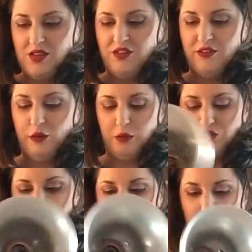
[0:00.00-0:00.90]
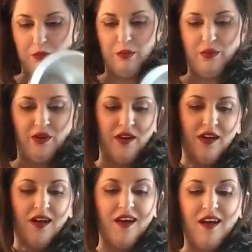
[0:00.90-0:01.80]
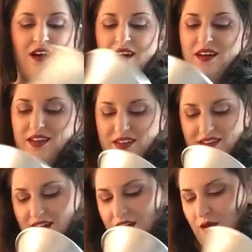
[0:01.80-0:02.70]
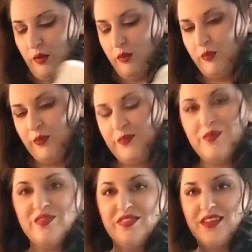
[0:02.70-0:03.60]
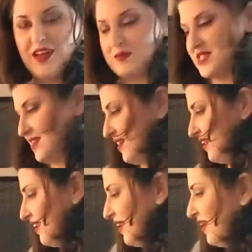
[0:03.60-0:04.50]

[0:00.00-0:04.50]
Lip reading: super cheap on Amazon.